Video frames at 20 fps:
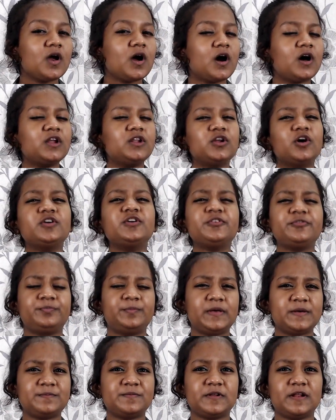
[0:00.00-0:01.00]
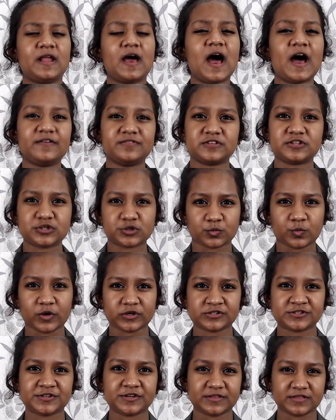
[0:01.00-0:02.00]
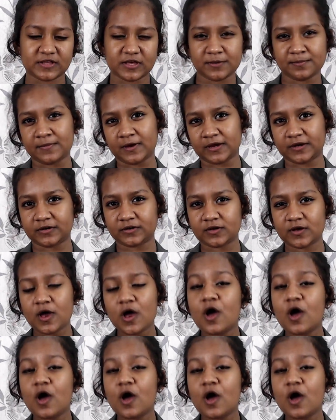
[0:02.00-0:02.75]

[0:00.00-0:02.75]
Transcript: A lot of people have this question in their mind.